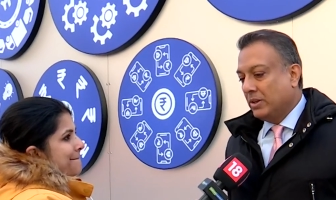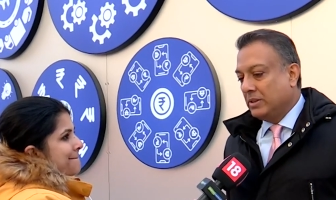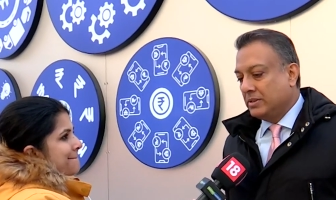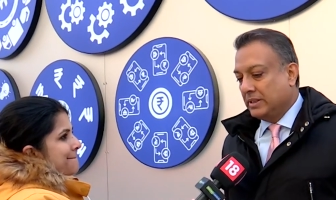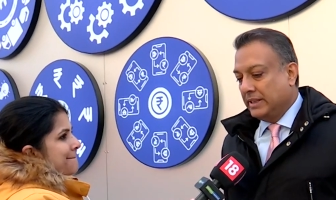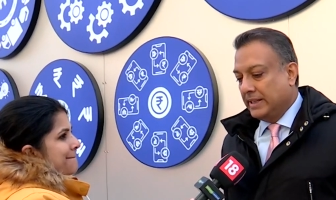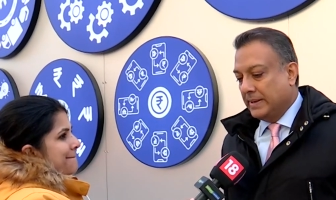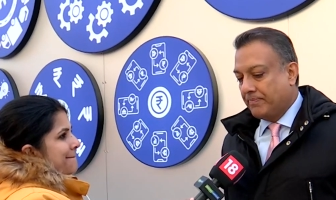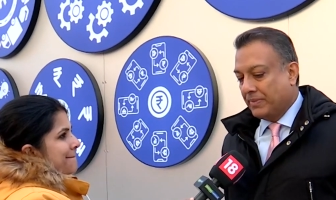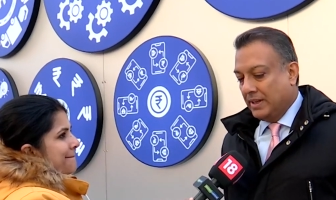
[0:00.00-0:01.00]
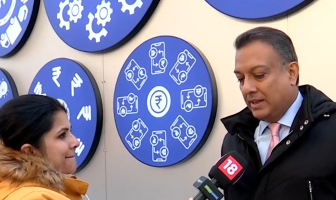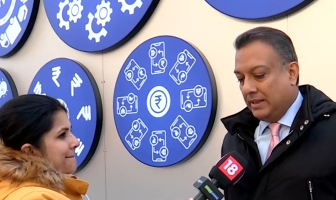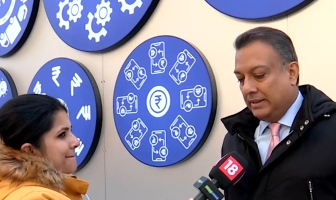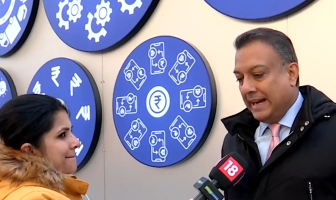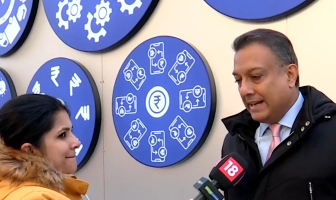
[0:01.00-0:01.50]
Speaker 1: because
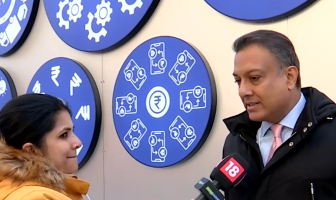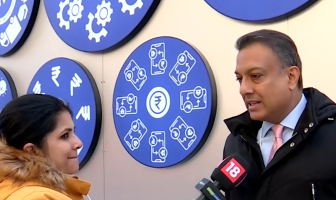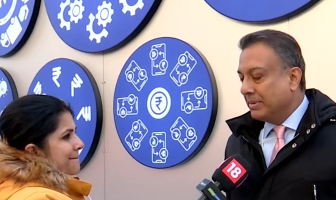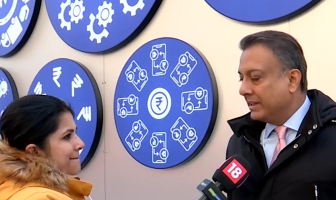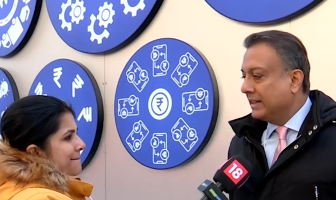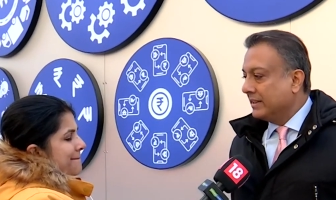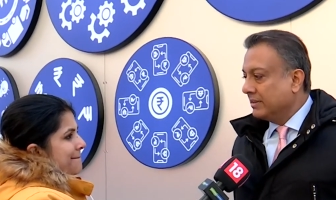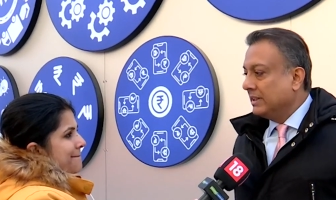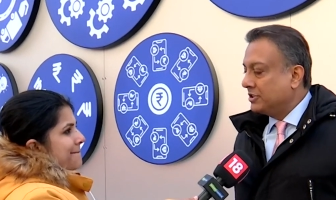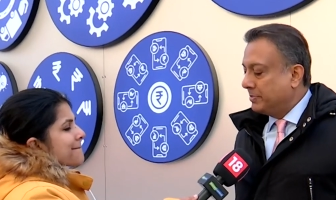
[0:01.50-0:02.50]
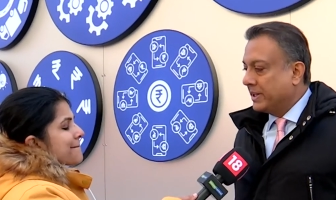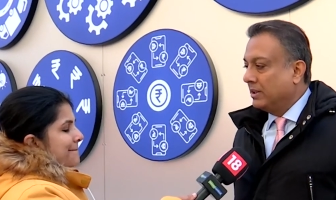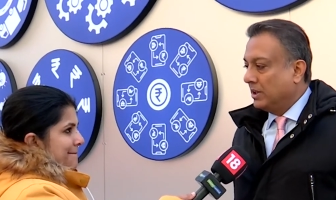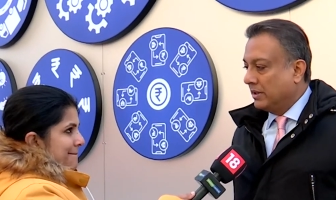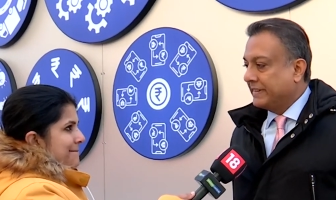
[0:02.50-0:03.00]
that is something that can really
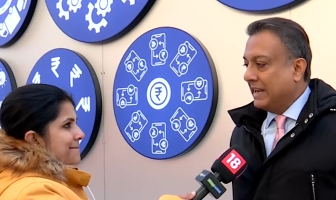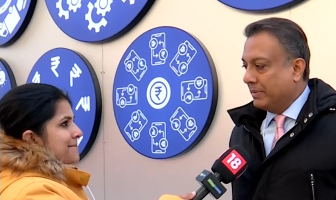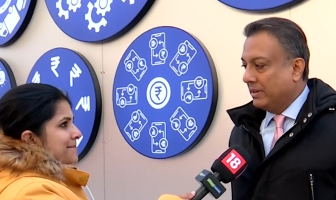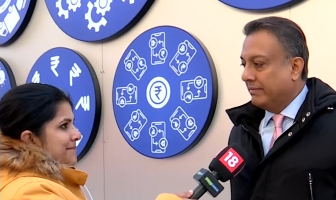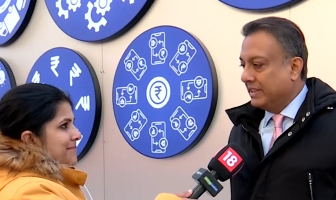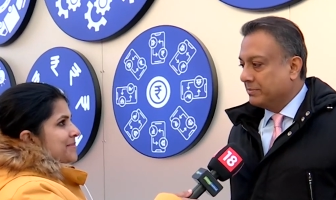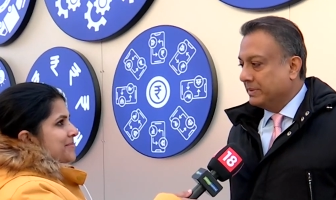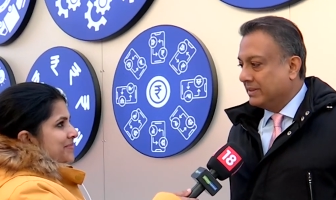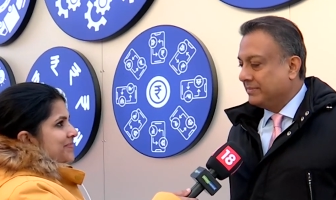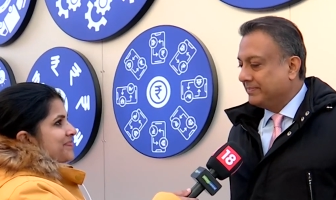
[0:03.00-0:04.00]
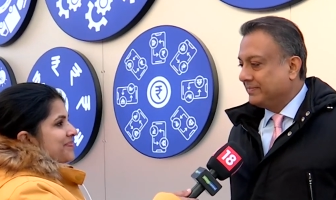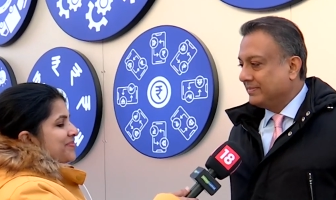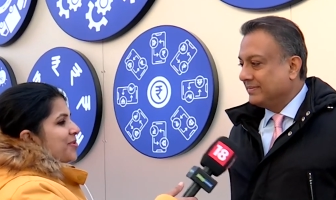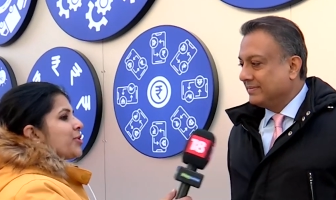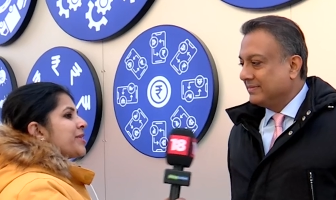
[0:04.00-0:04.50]
spur a lot of capital investment.
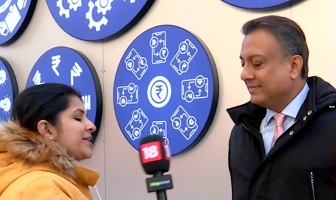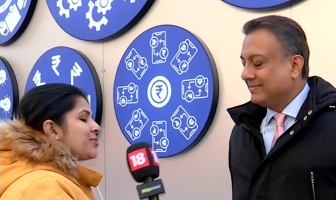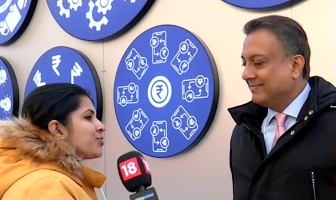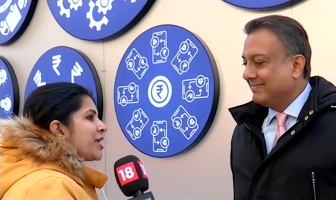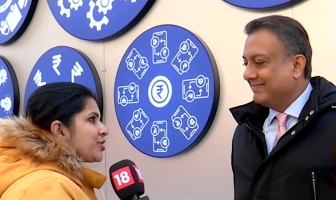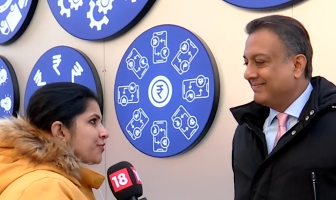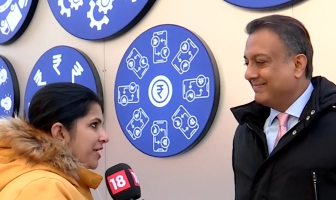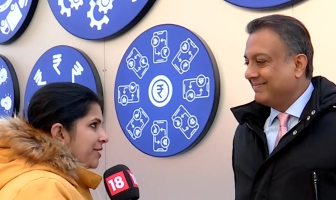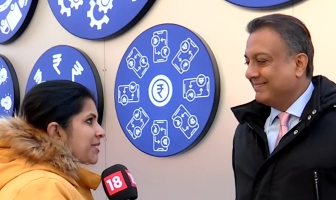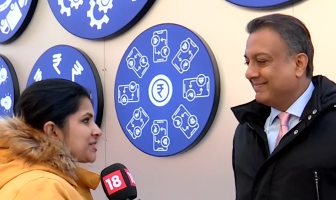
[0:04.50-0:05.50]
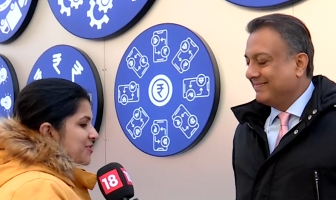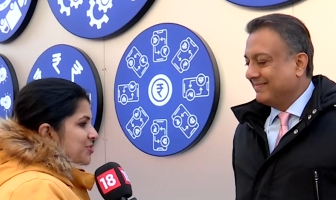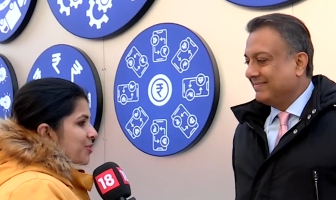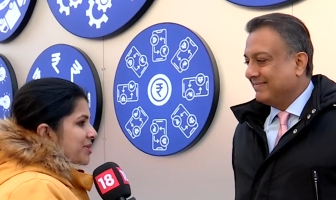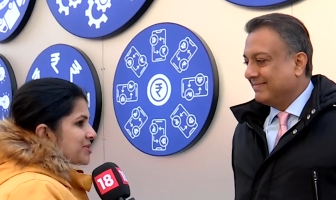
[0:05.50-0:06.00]
Speaker 2: On that note, thank you very
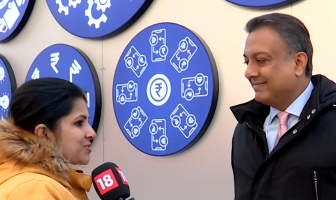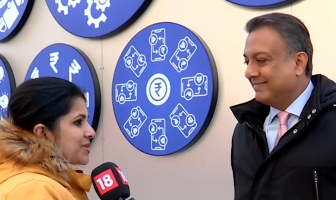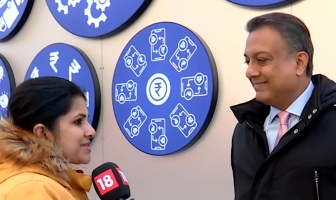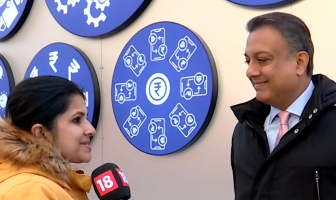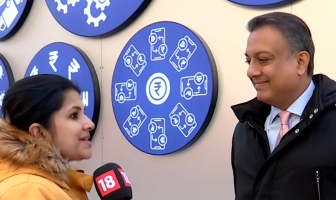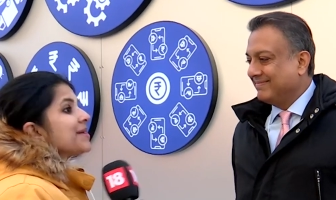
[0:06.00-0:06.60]
much for talking to